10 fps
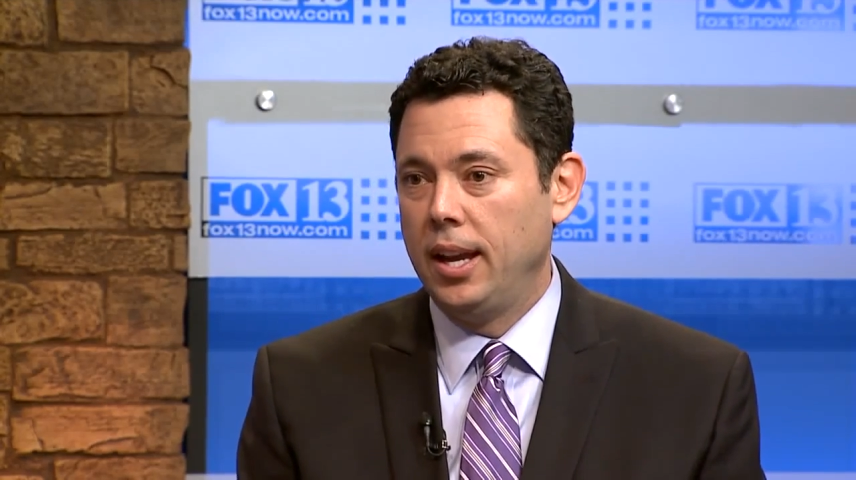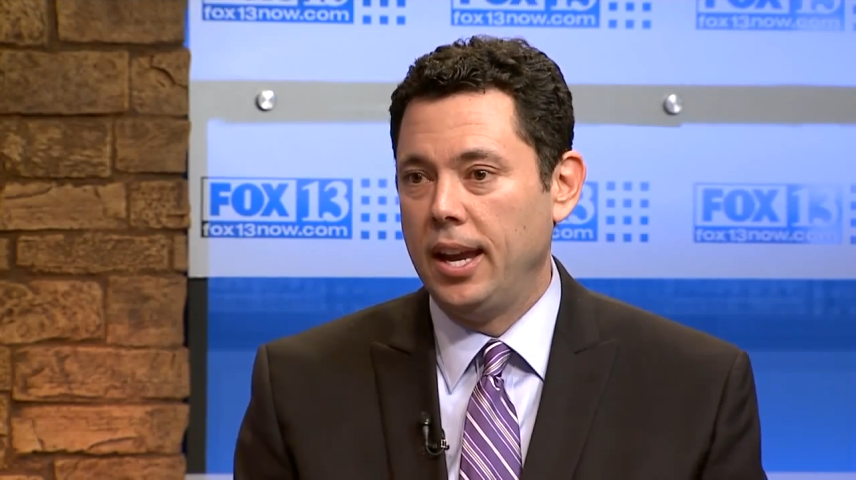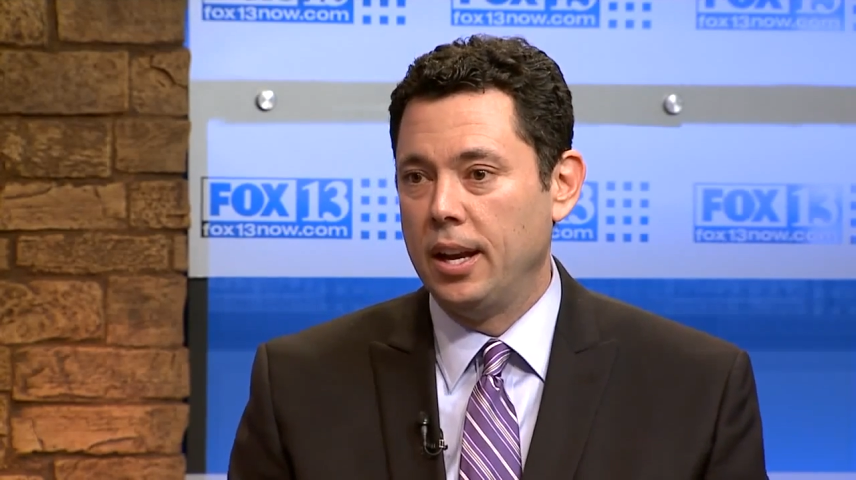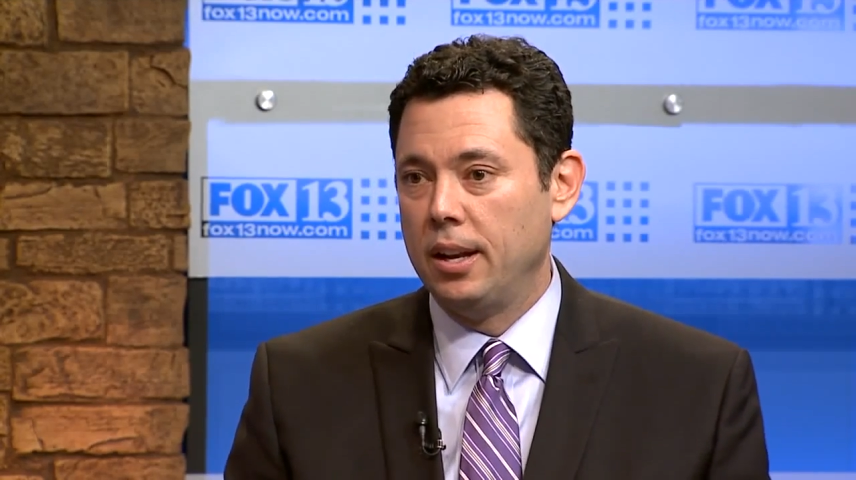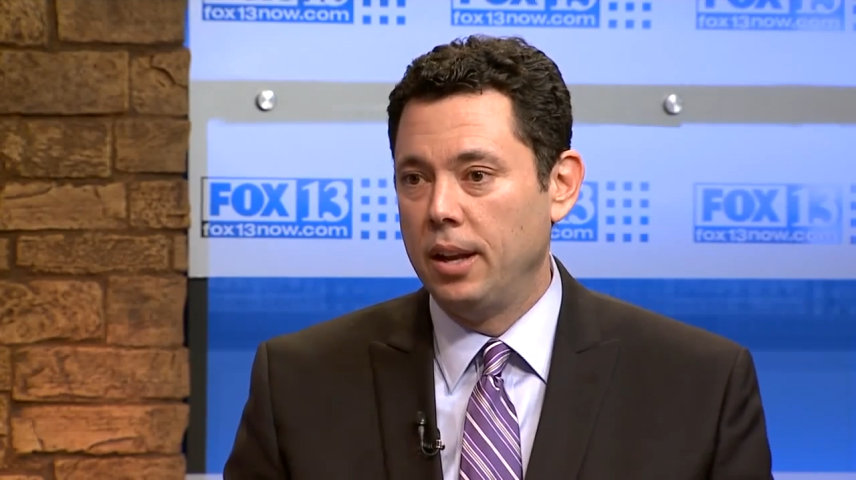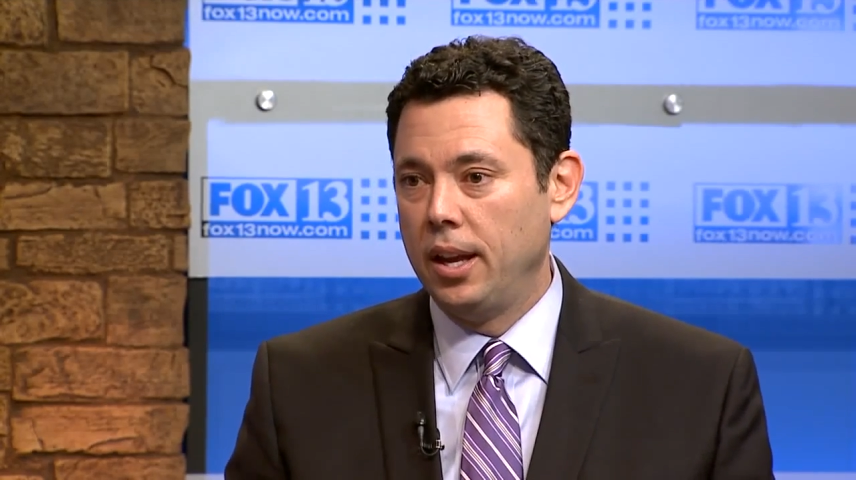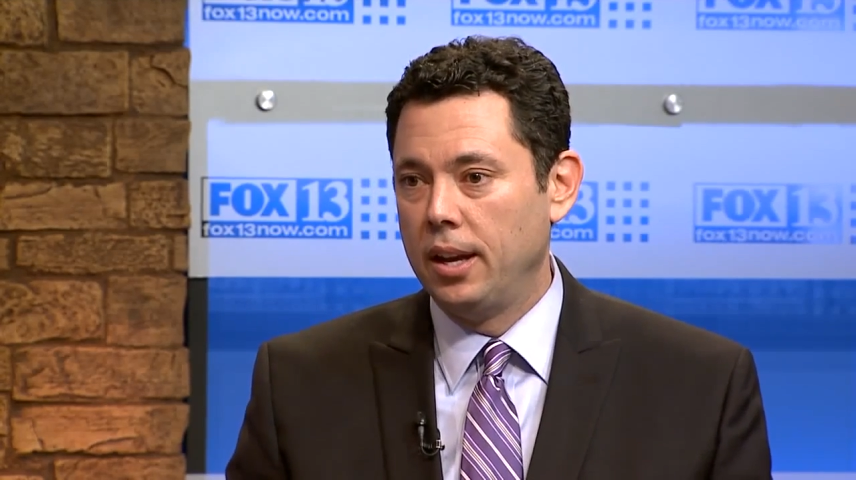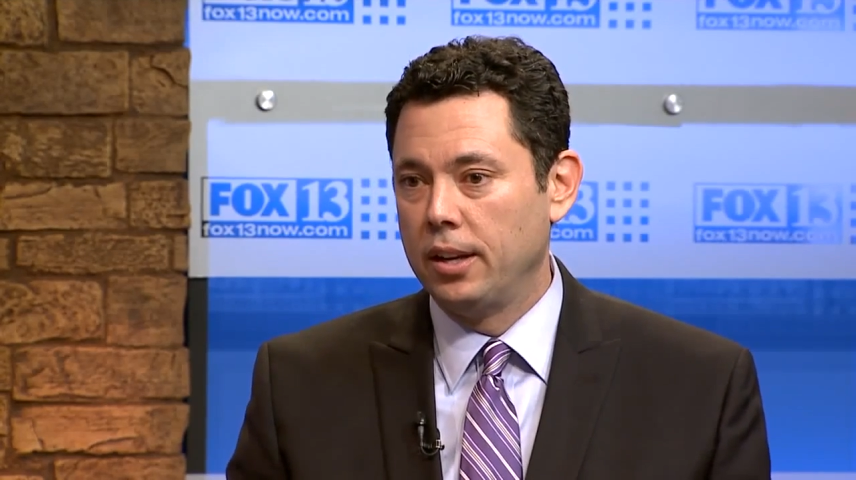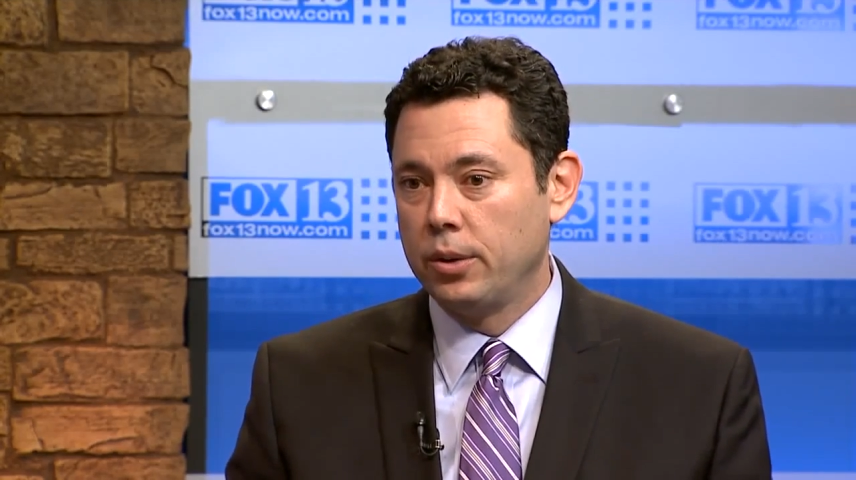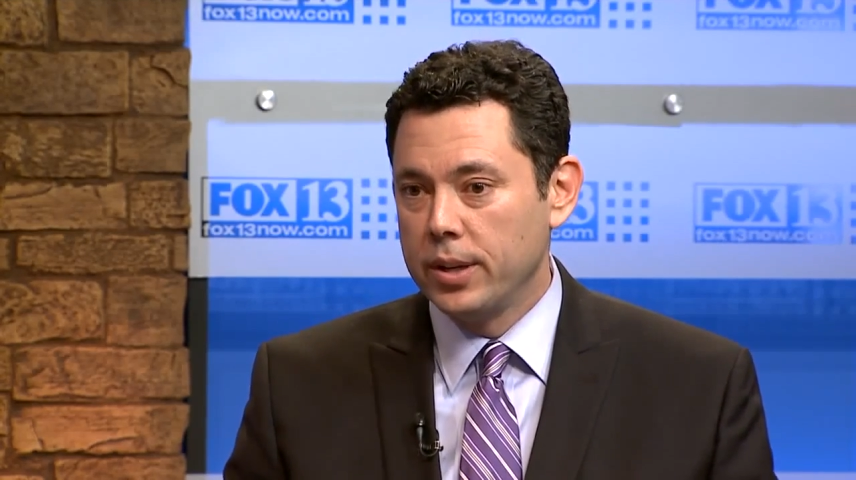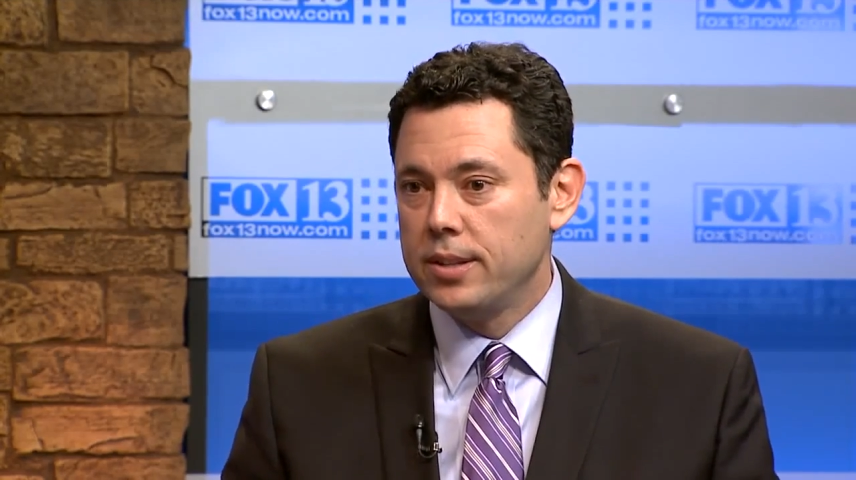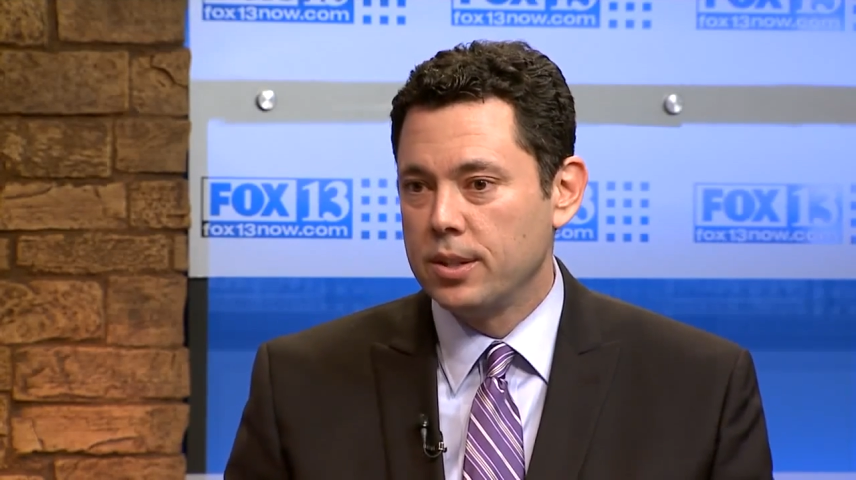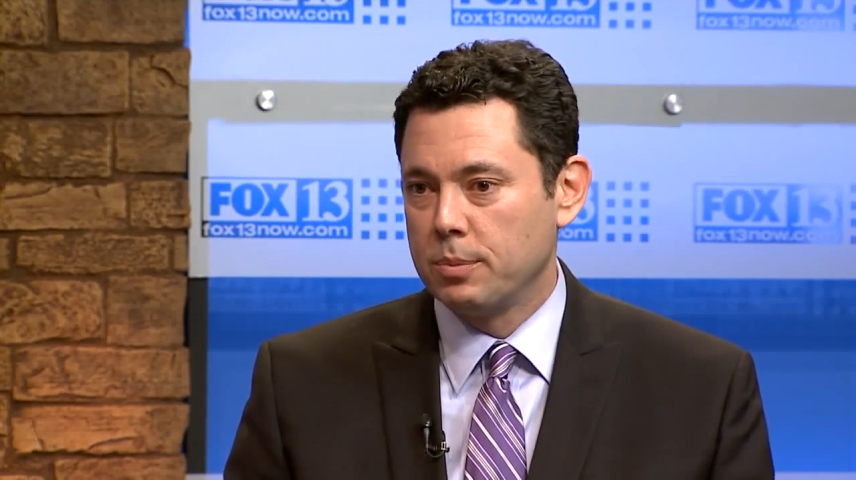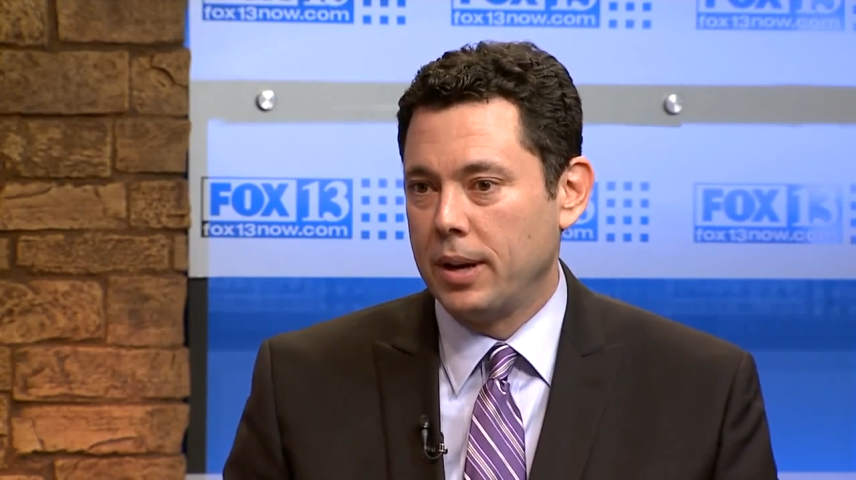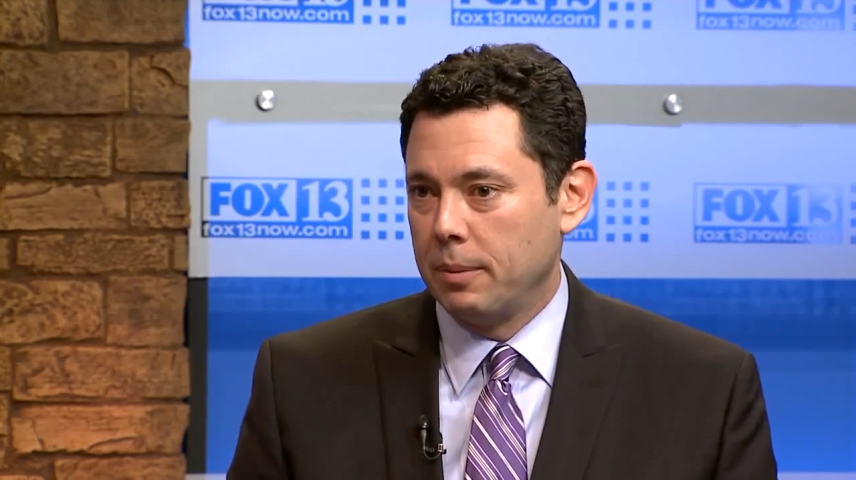and, and
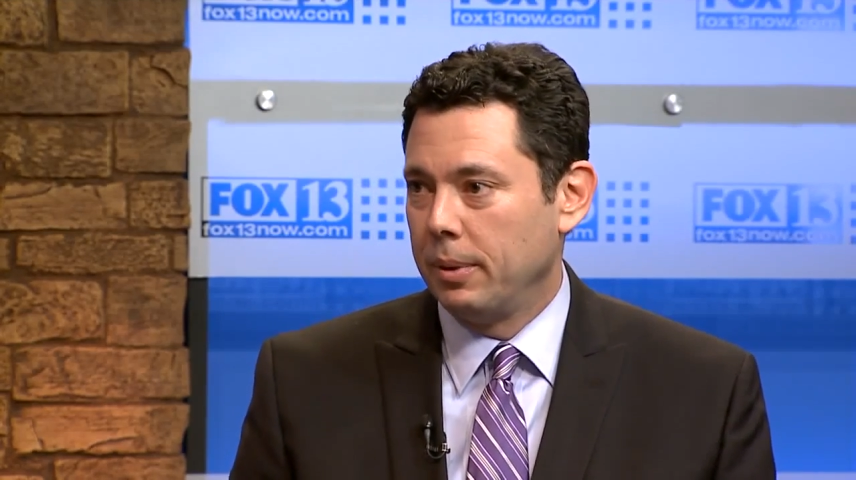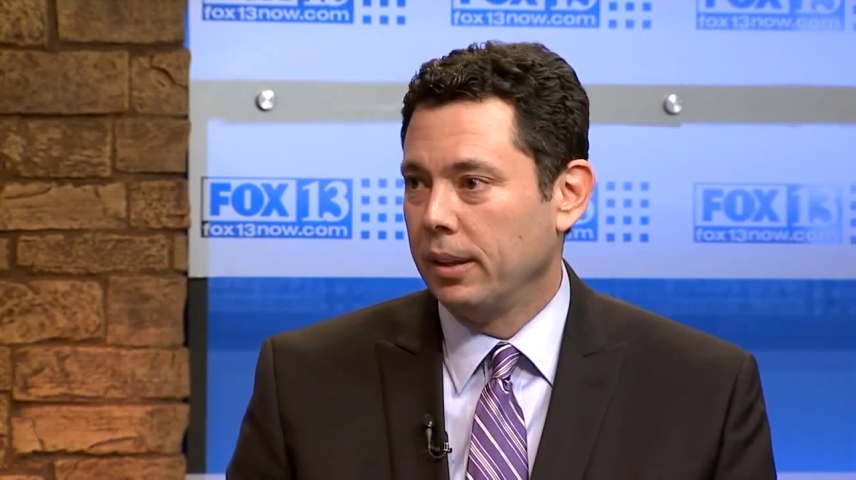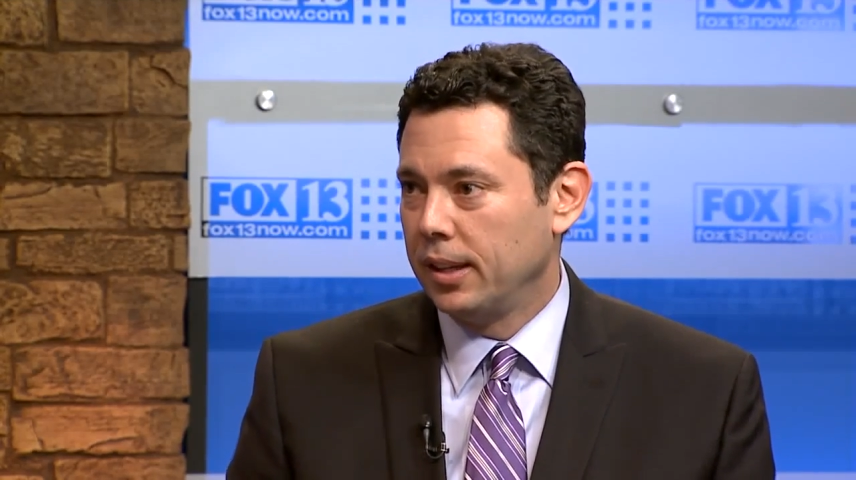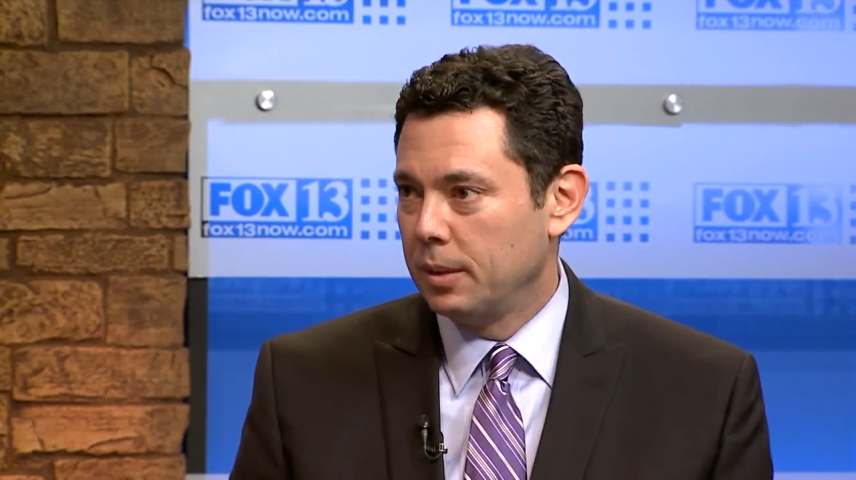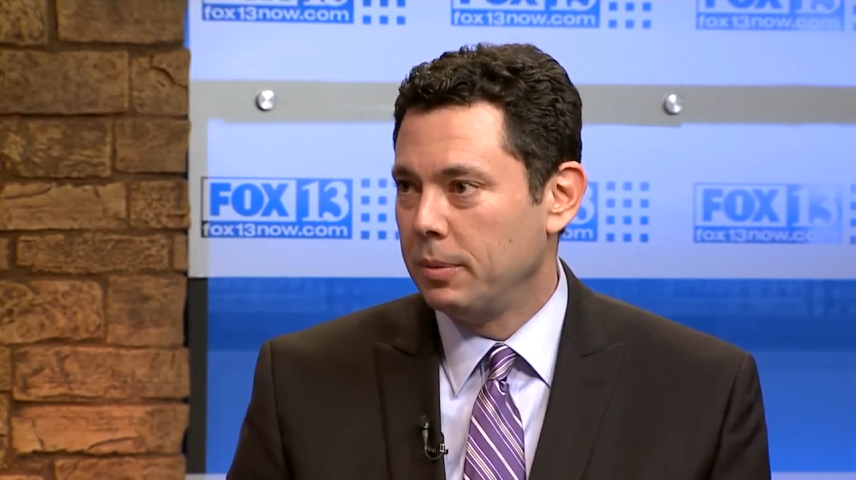increases my ability to